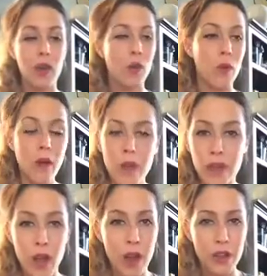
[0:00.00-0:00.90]
What were the
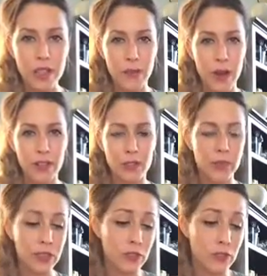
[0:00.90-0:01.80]
hardest parts? What
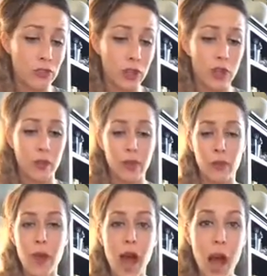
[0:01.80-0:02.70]
did you struggle with?
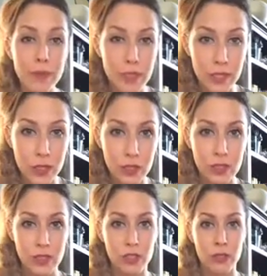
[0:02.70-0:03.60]
What obstacles
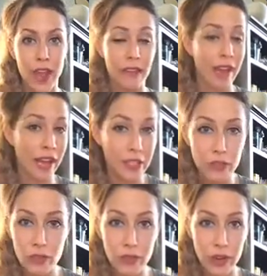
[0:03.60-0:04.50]
did you have? How did
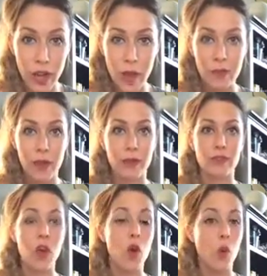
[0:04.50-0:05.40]
you overcome those?